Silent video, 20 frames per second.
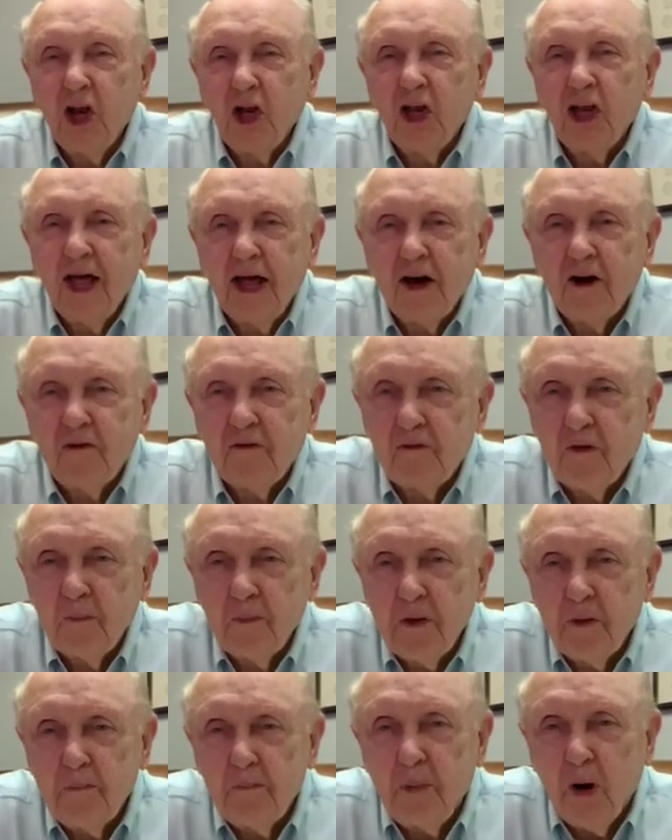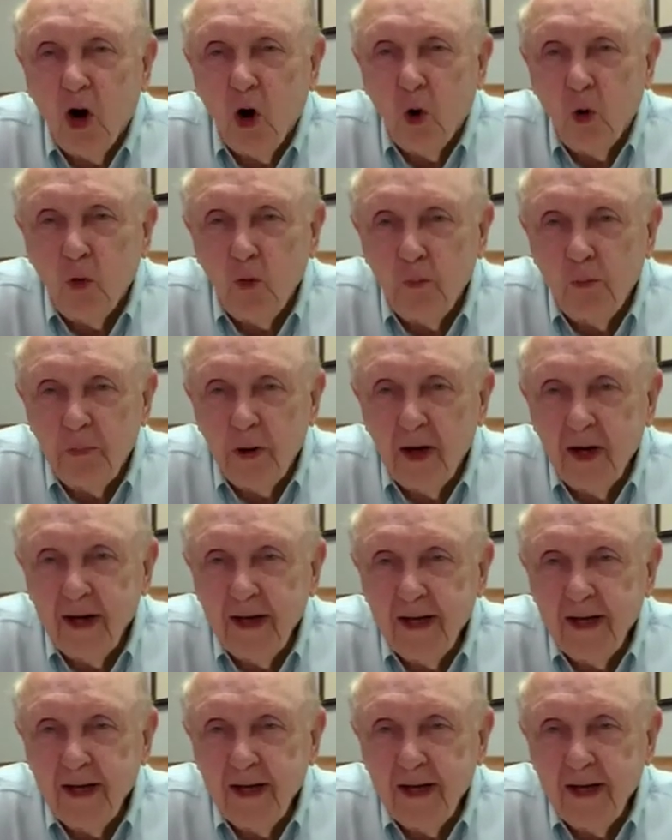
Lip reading: letter from the Pope